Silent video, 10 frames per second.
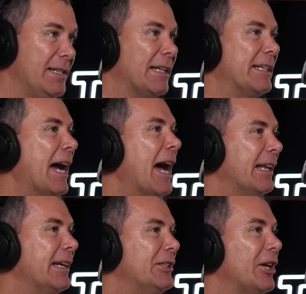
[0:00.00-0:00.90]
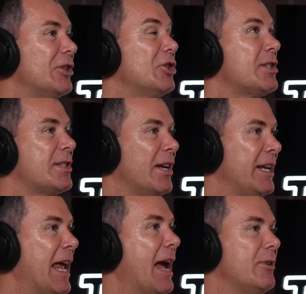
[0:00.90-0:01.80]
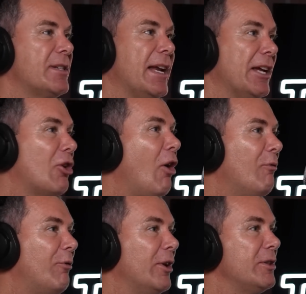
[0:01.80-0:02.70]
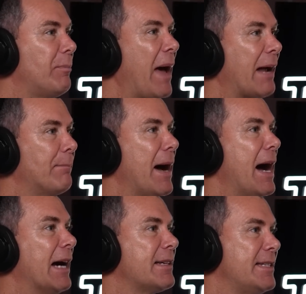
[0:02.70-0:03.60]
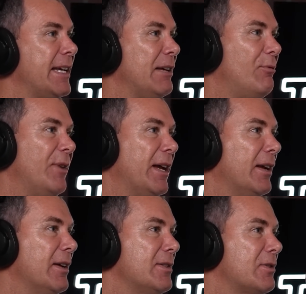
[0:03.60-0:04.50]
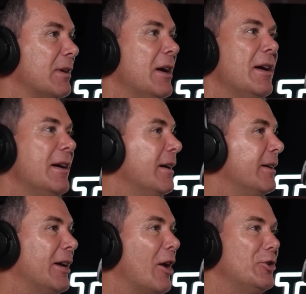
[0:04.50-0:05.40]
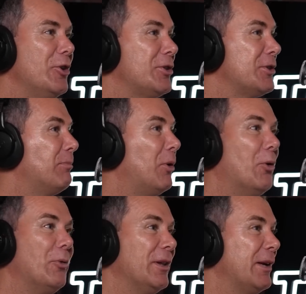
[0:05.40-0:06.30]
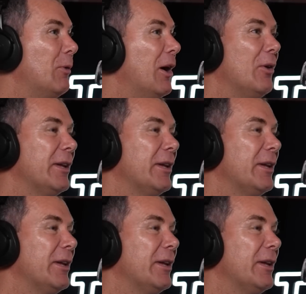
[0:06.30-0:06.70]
gun, and you can just see now he's getting confidence, pack marks, sticky fingers, uses the ball really well.